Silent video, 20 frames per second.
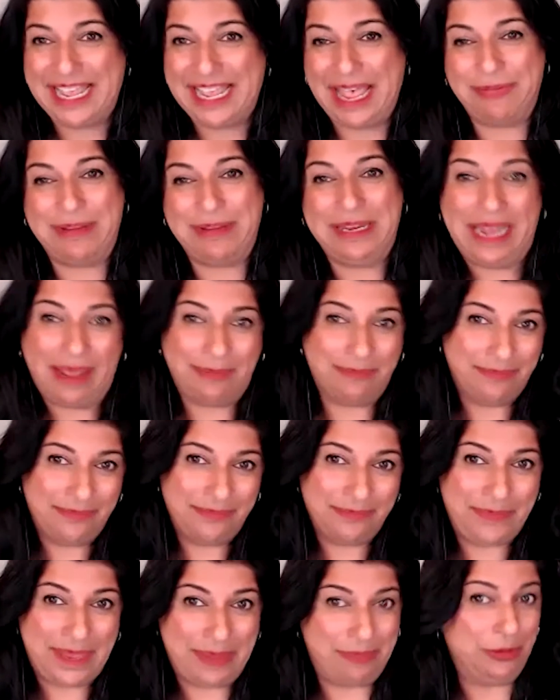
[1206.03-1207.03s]
I mean, I'm
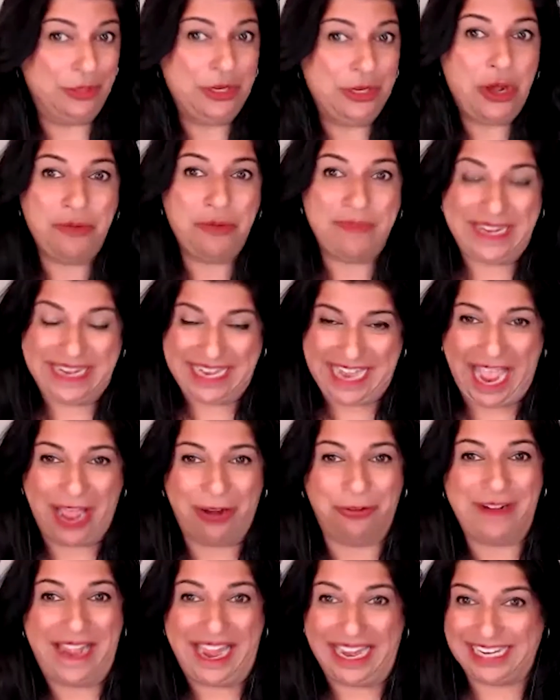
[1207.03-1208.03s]
people know me now,
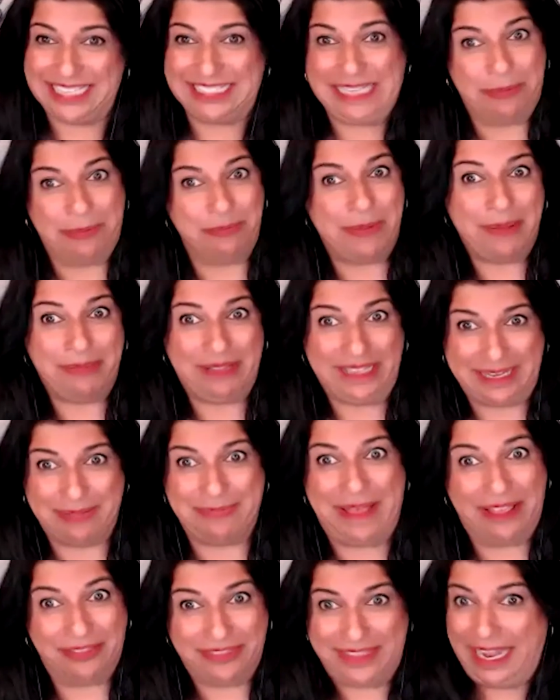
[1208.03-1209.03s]
right? Because I'm public
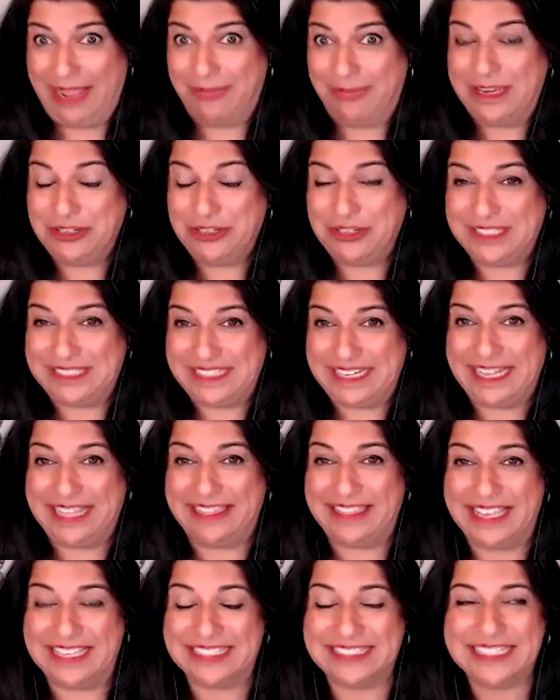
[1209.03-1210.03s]
about that I'm interested in
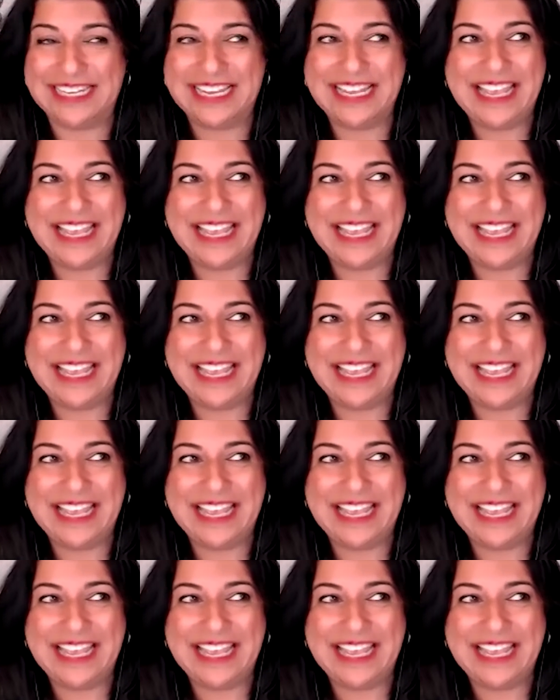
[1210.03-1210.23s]
this.